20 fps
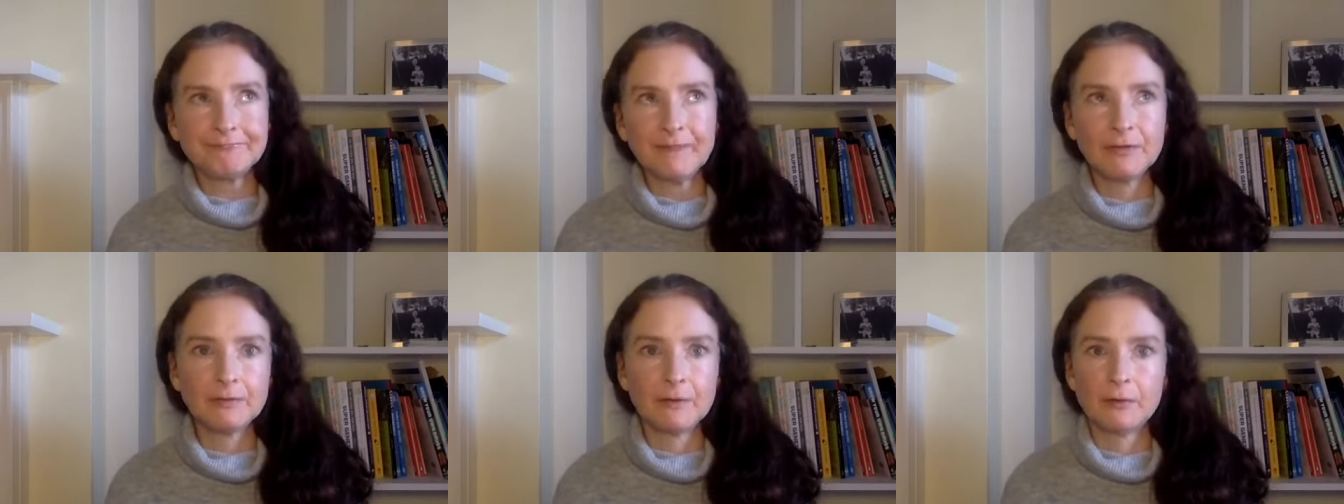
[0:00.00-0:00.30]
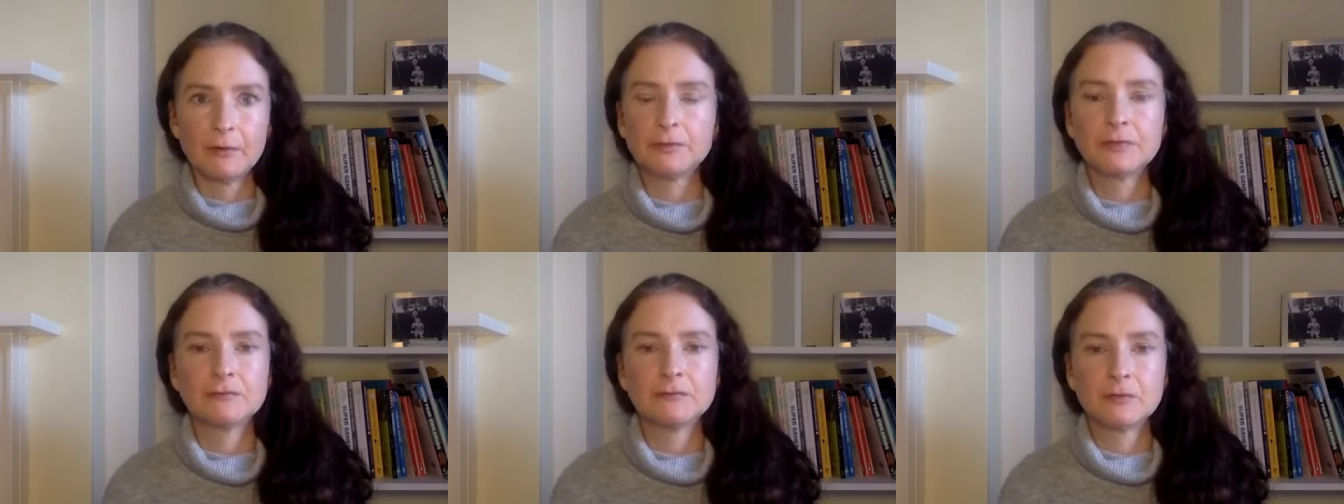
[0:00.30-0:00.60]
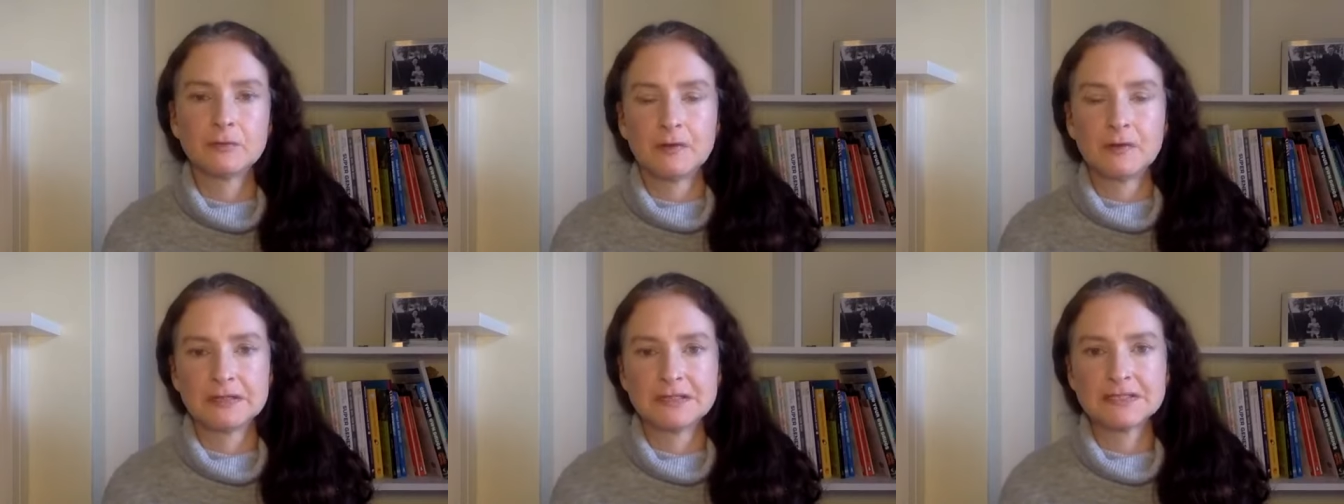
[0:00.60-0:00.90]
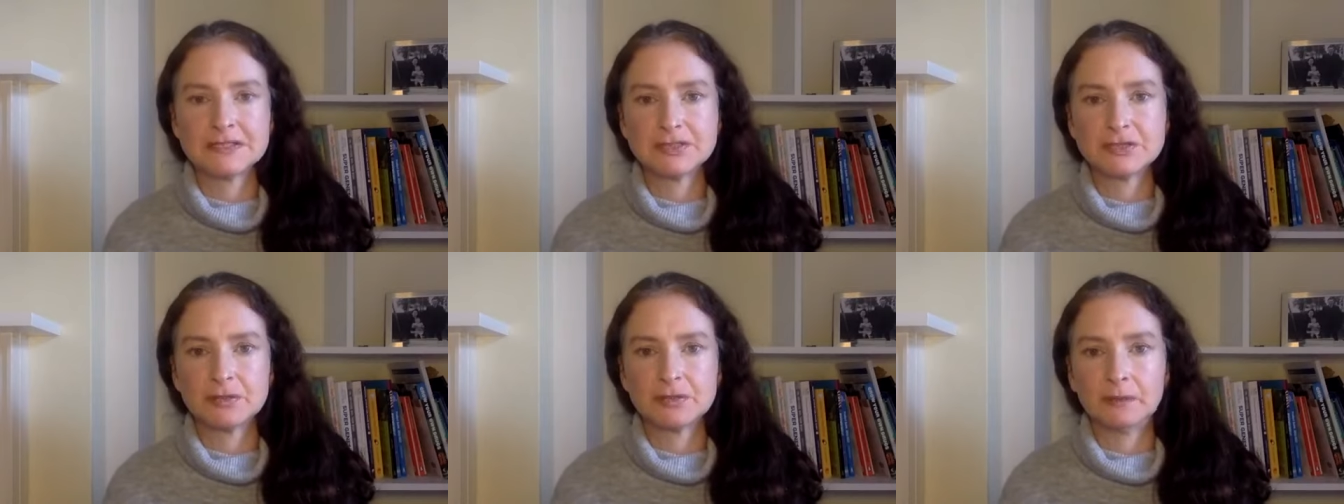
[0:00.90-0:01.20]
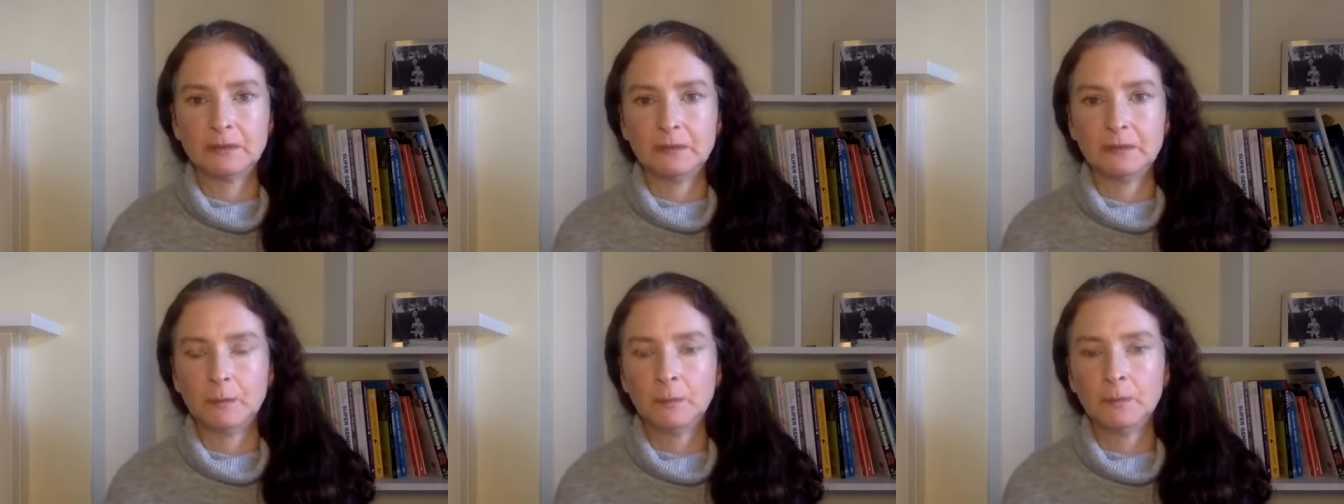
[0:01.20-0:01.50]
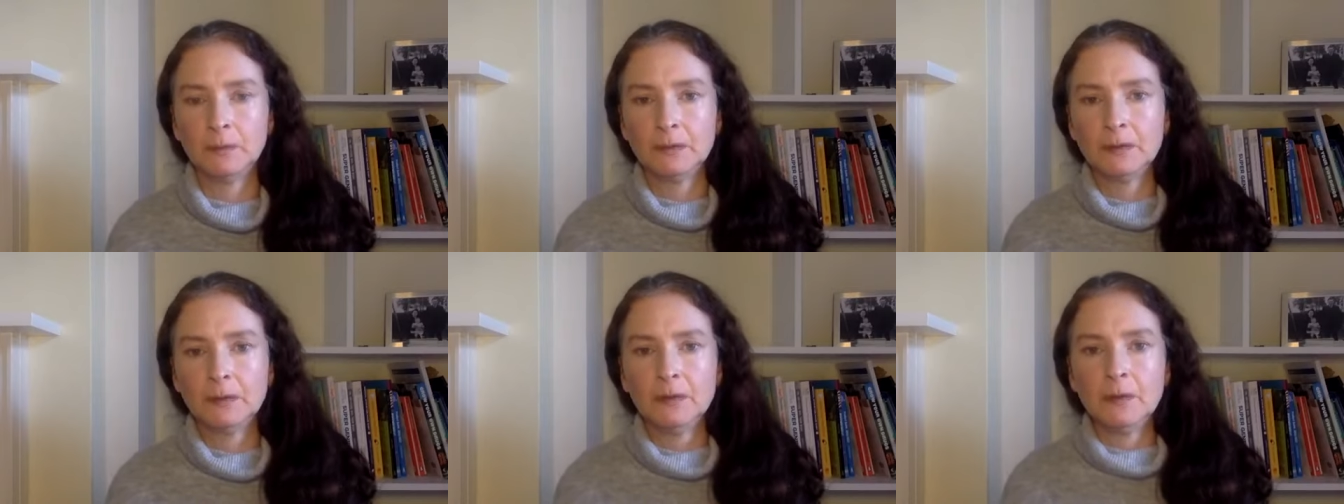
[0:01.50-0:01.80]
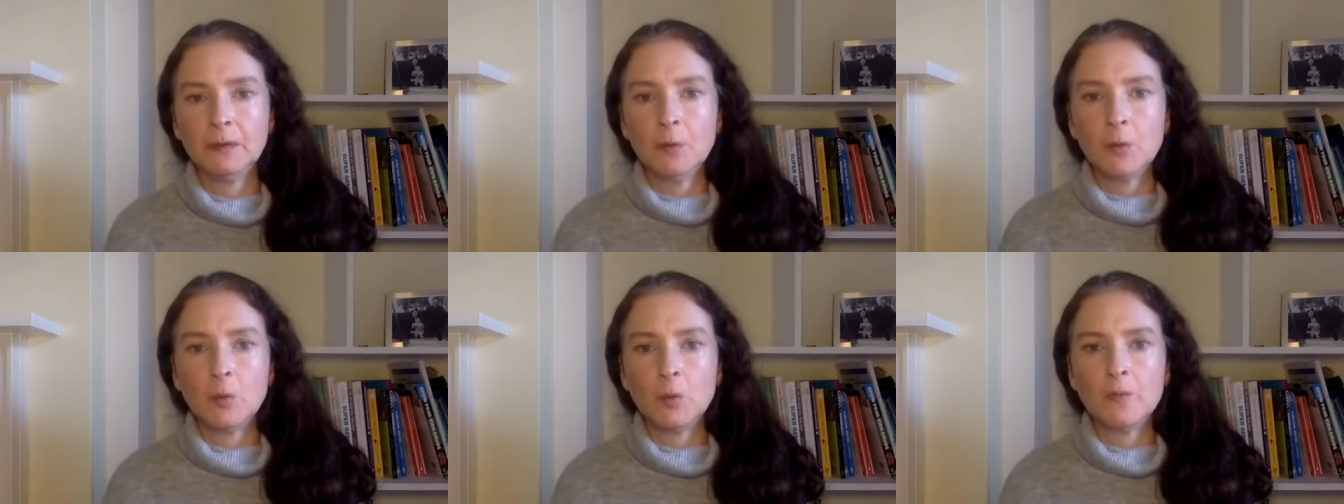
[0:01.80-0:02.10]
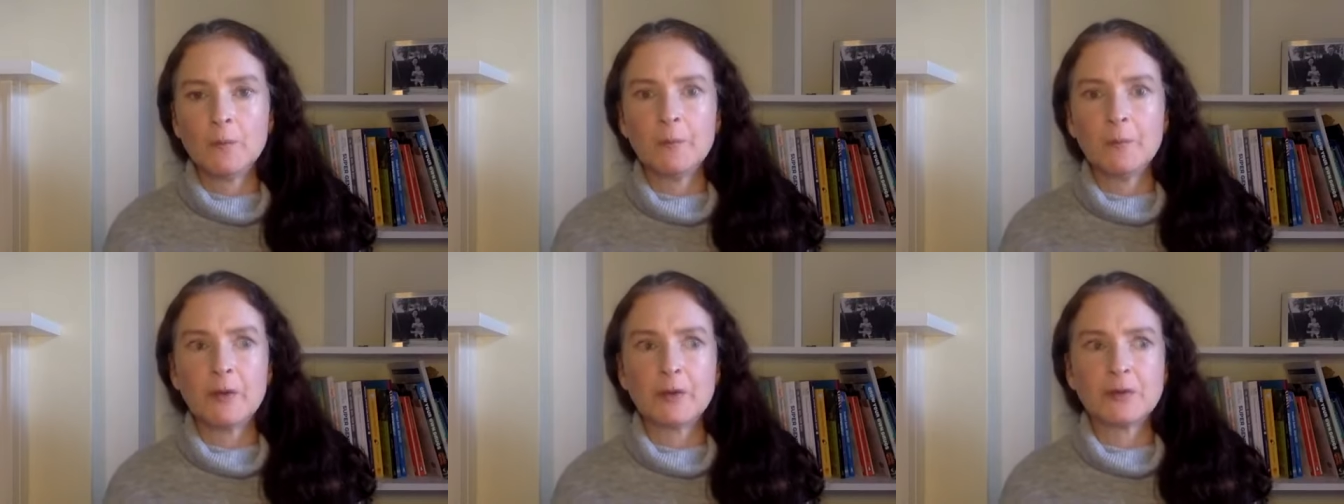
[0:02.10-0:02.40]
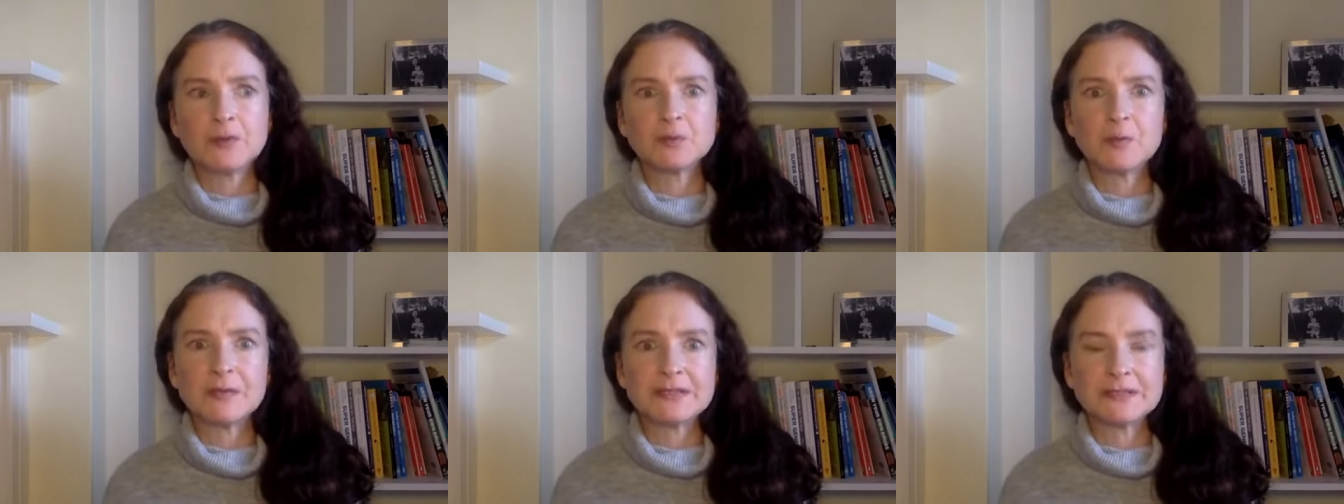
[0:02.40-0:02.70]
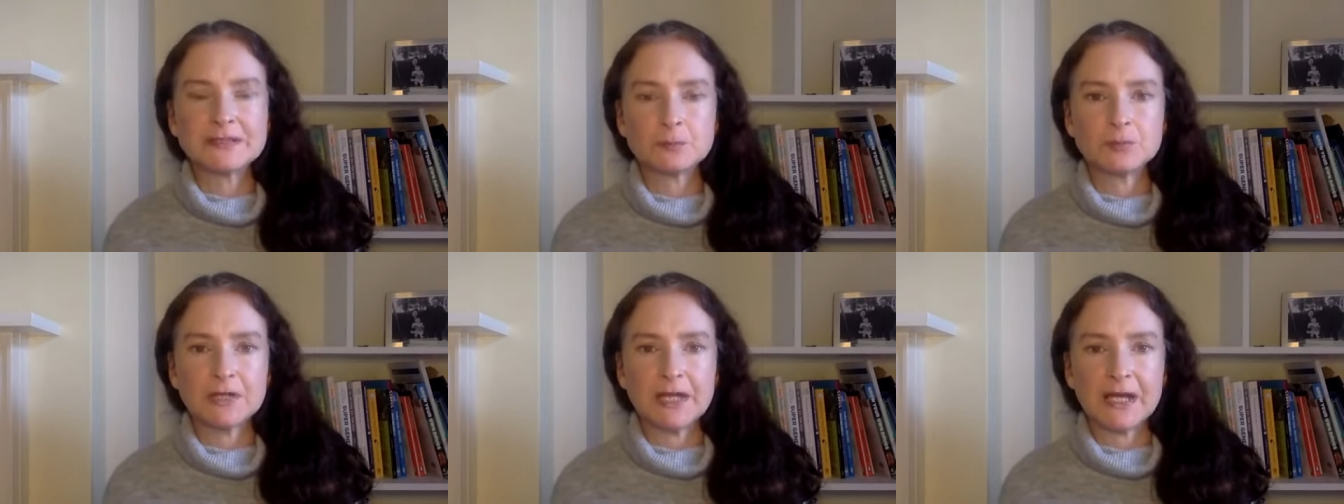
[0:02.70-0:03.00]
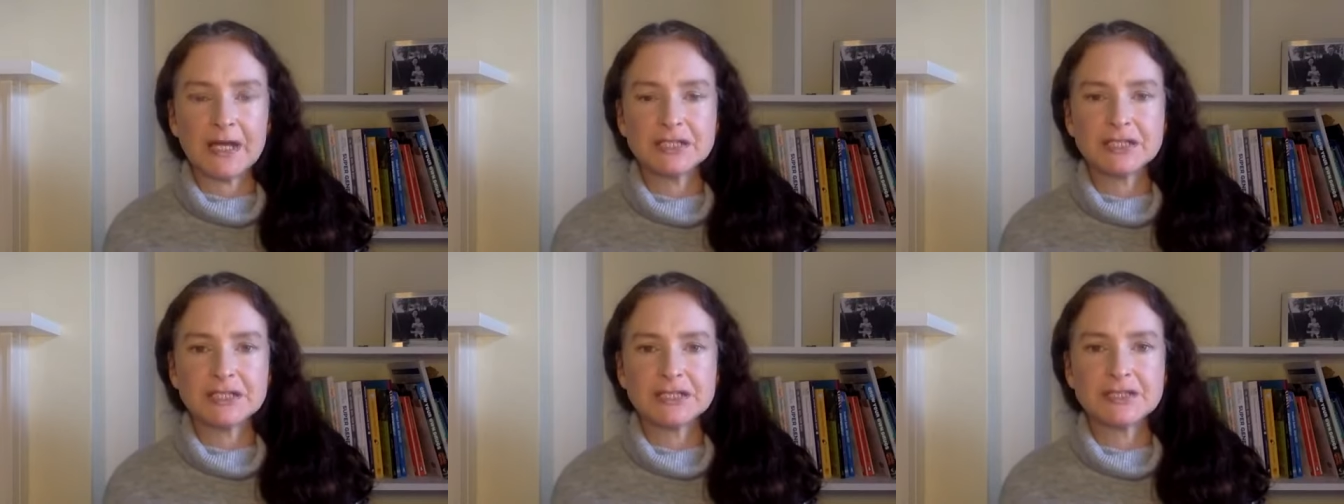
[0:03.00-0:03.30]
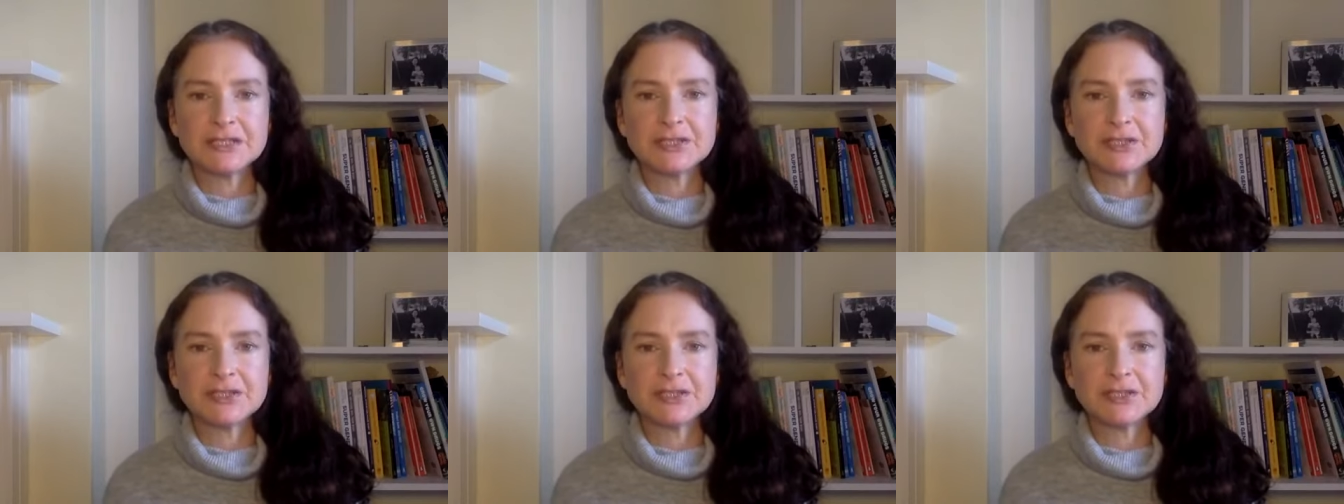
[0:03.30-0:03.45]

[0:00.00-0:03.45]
you know, give rise to all the bugs we're subjected